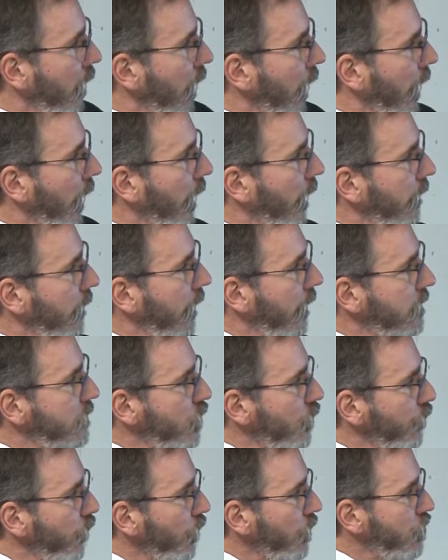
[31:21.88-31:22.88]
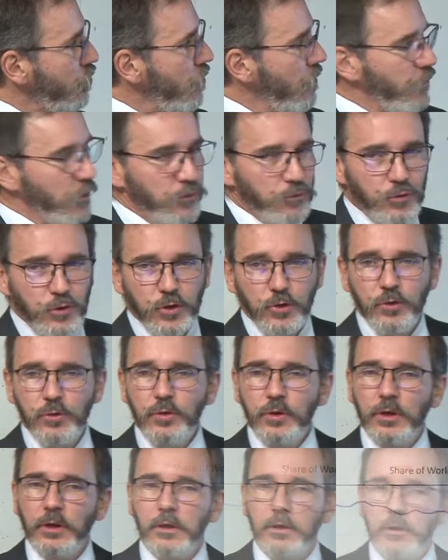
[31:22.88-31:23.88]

And so for the Triffin view,